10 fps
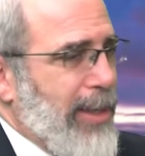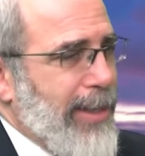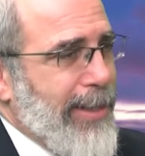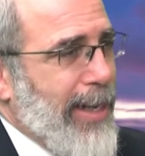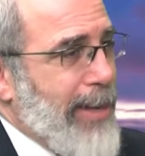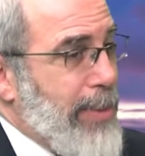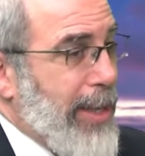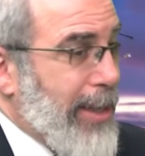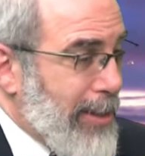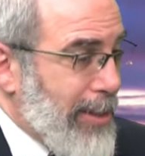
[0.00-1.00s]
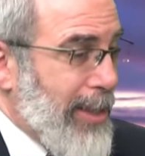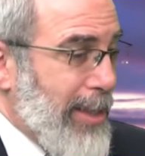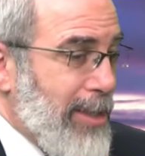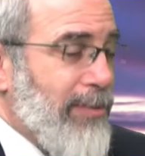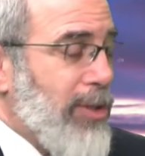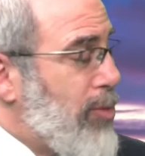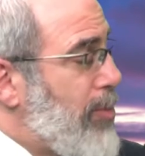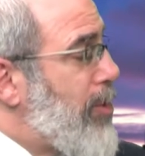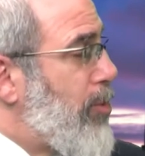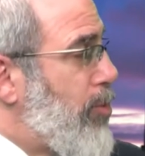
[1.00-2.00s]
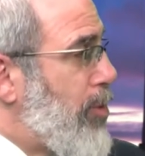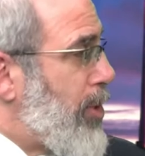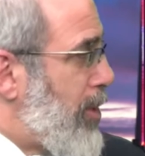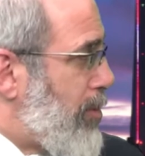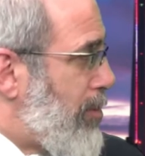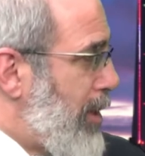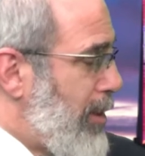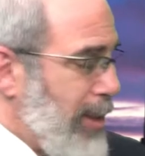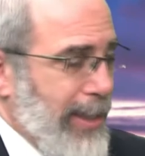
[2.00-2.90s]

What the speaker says: I pick individuals in Jewish history,